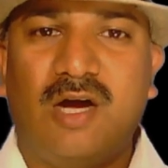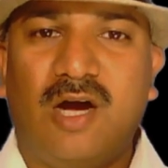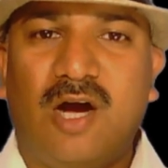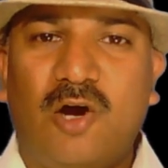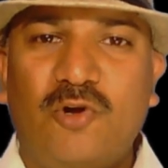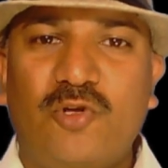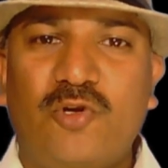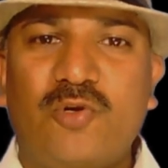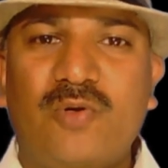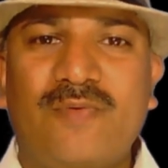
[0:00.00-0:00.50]
How
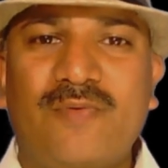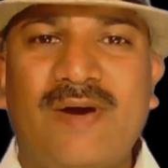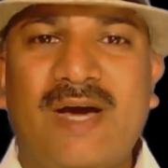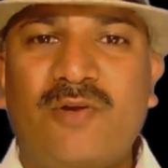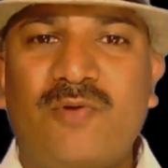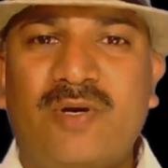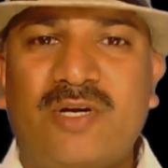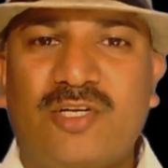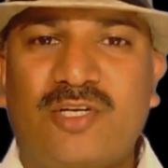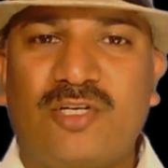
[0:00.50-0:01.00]
do you
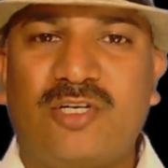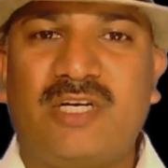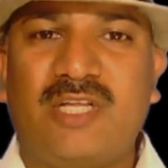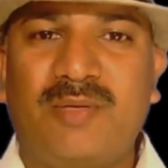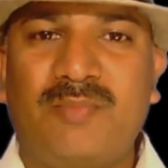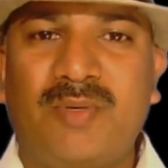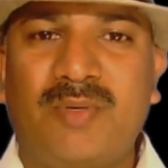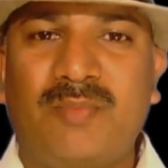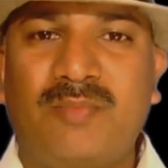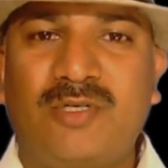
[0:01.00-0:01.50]
evaluate your
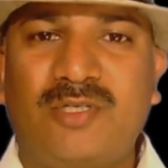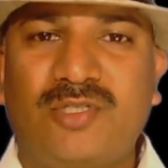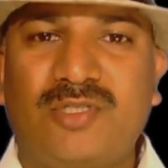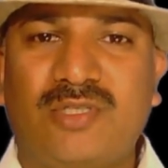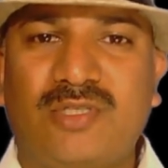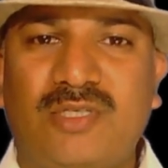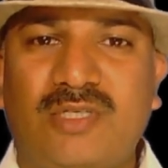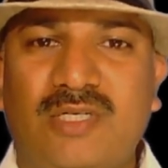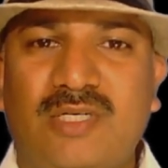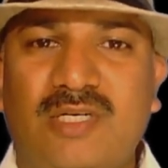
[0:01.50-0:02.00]
team members?
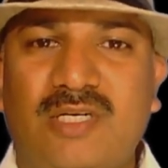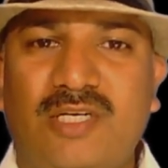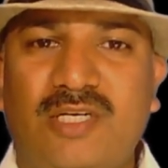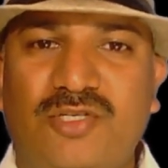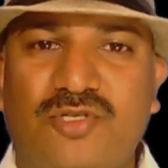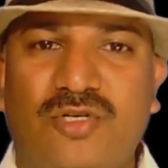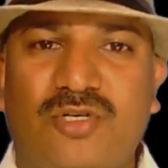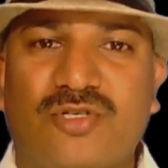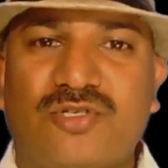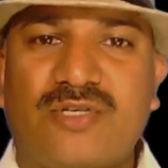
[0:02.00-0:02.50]

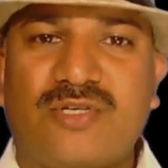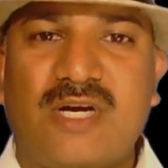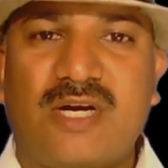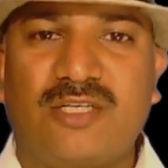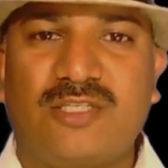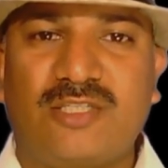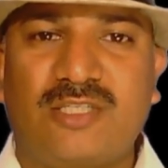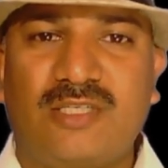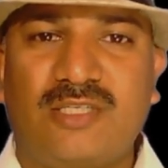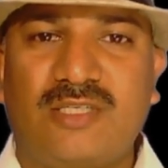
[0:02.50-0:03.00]
Is your
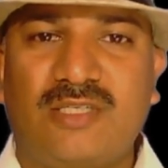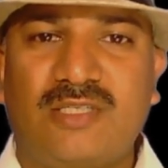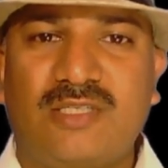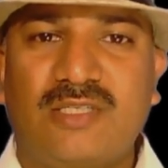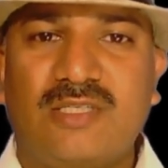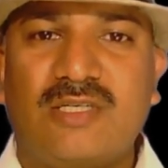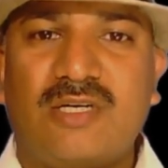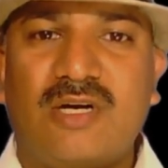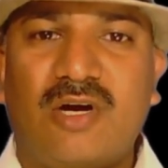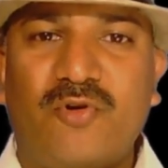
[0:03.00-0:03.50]
strategy.
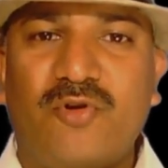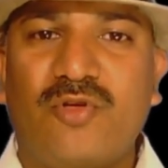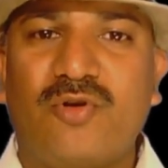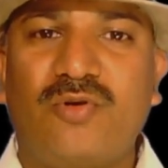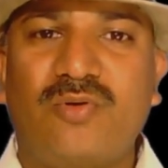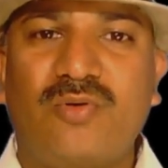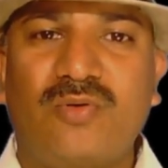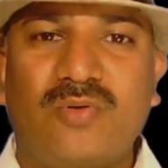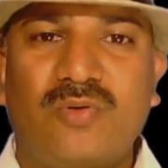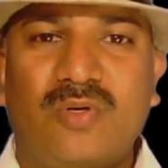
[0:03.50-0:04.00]
How do
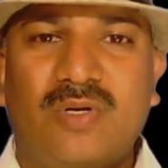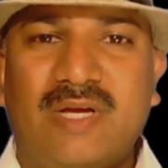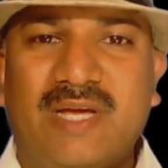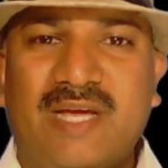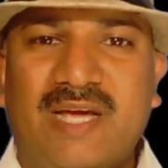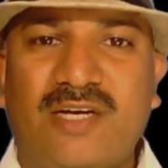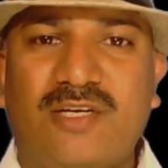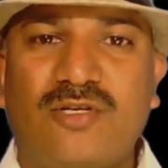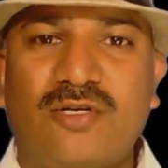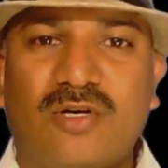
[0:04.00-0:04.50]
you
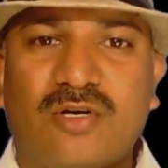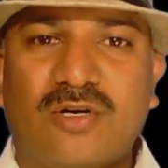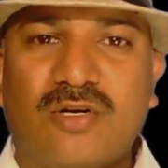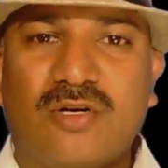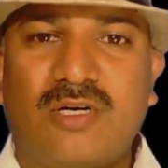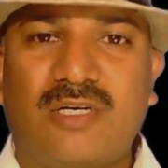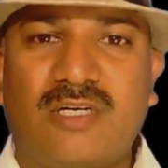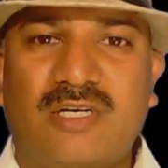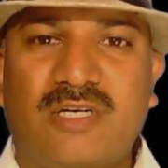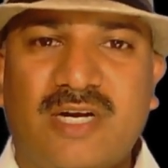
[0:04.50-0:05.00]
get your
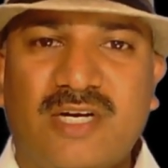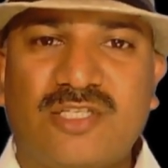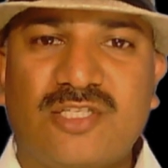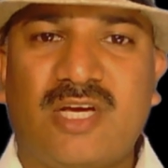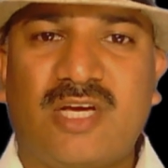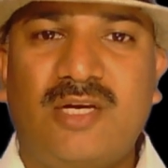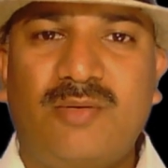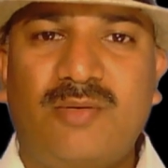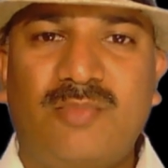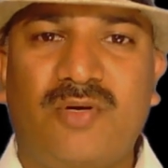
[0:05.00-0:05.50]
contract
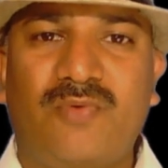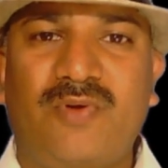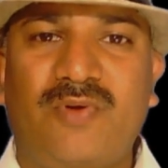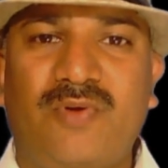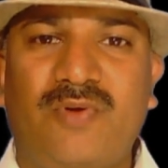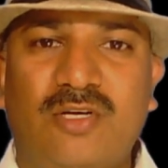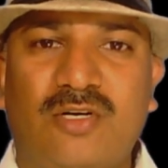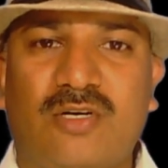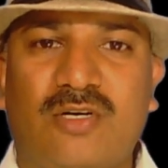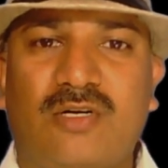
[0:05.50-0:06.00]
signed
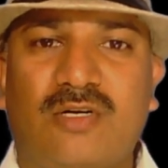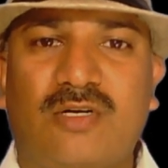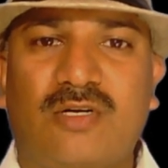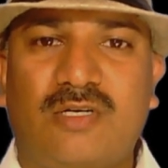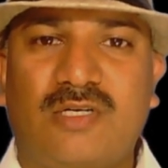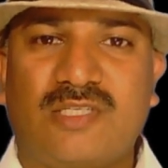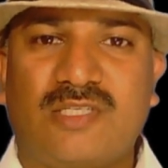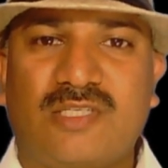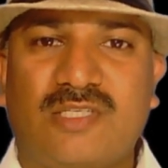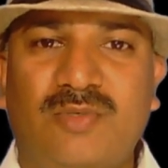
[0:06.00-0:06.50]
between your
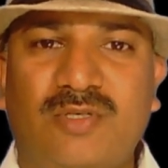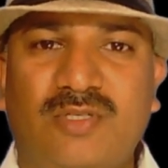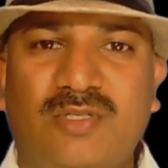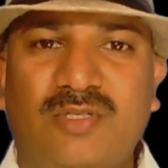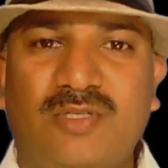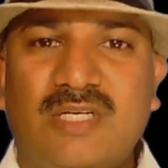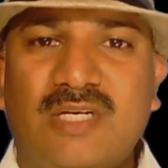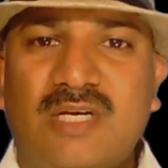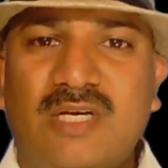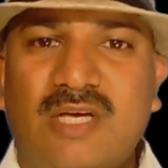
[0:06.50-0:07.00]
customers?
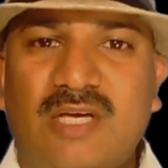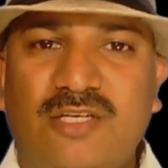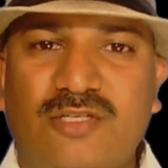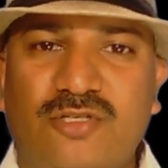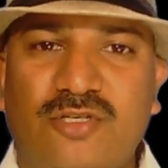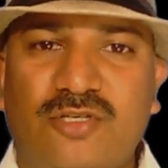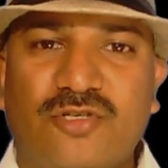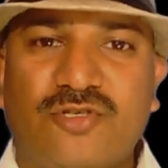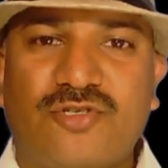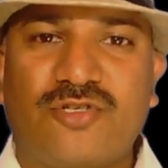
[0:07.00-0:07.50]
Is
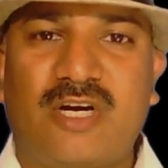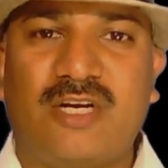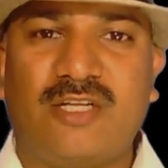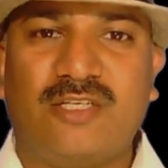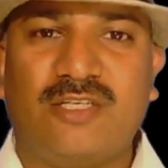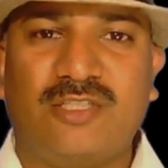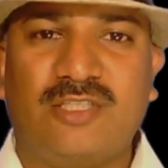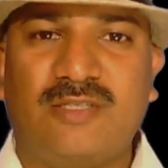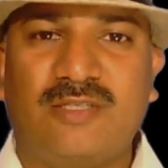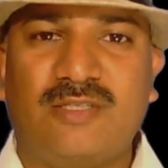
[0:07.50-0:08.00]
your
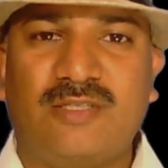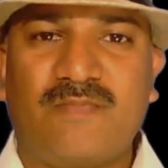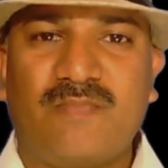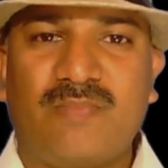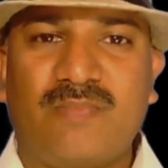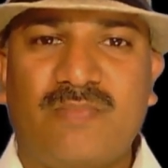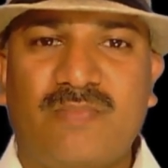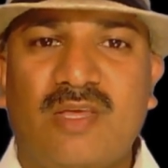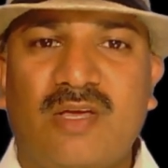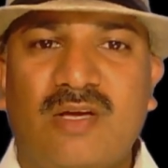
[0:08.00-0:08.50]
strategy.
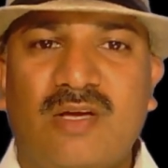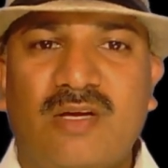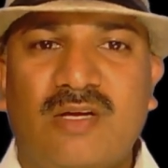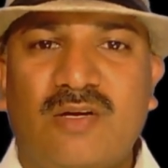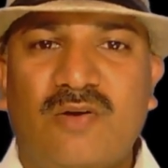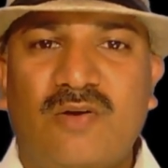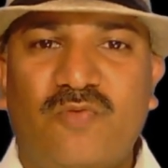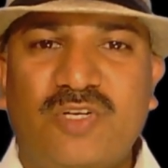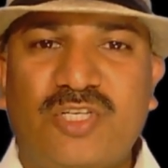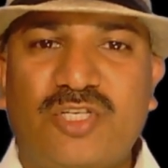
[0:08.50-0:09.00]

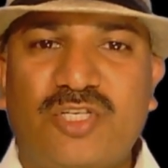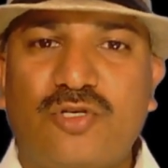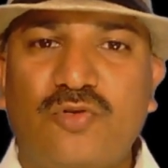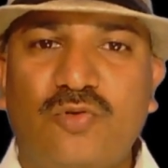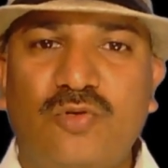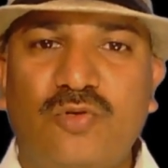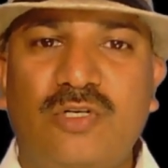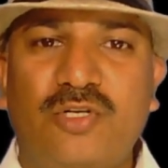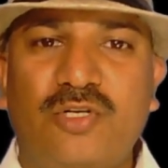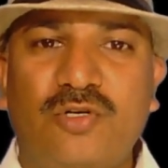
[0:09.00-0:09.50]
Which
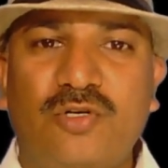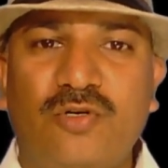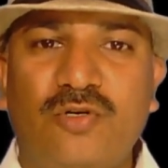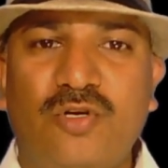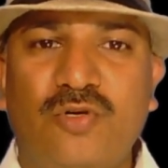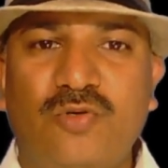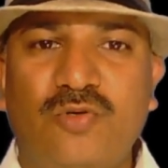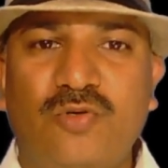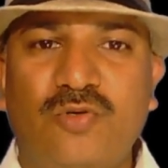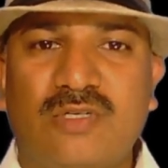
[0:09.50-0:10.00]
tool do you
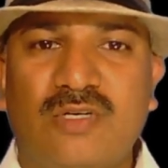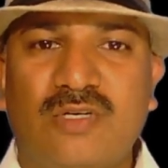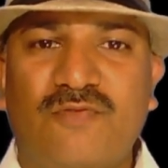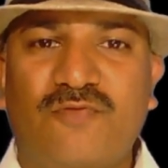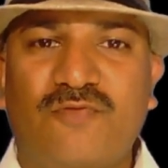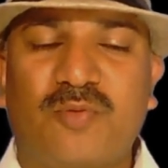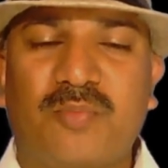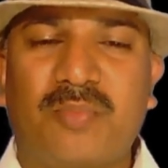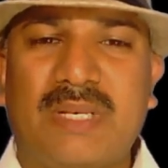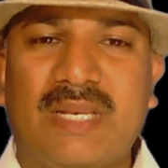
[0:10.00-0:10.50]
use
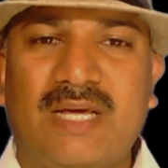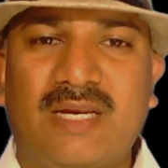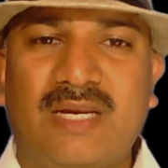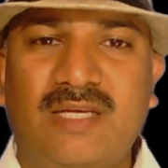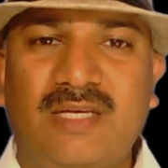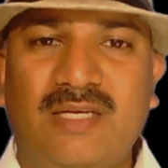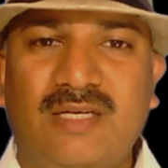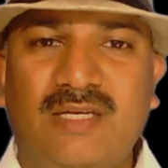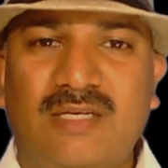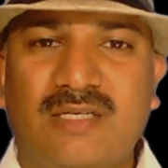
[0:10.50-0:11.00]
for
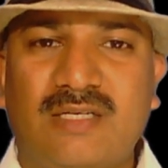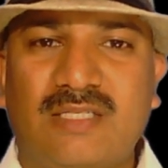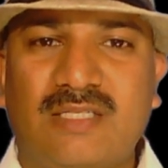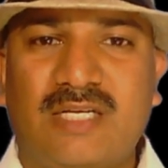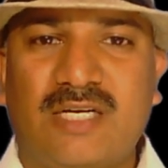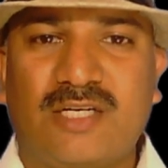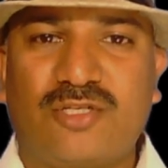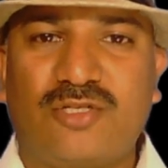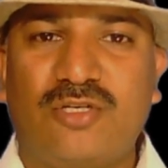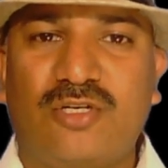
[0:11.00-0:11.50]
planning?
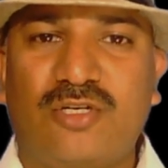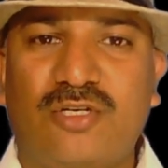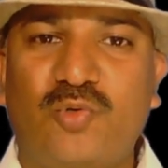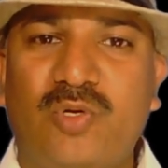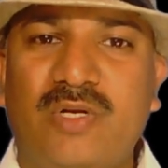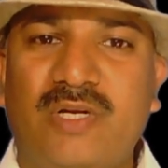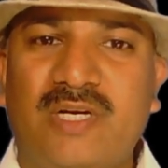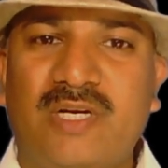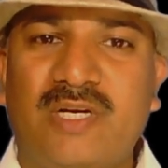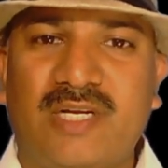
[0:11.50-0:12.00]
That's your
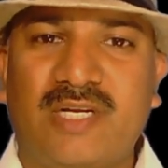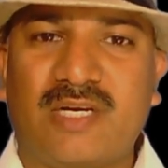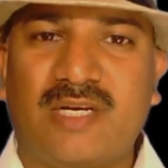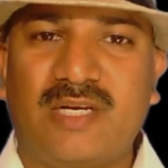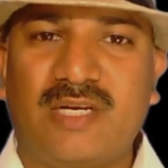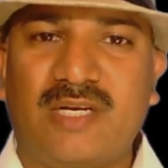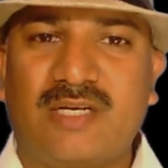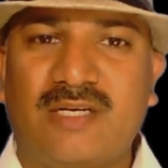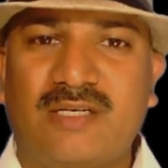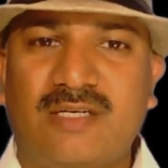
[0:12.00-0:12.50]
tool and a
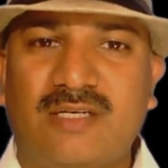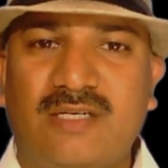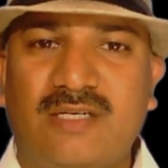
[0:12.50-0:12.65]
technique.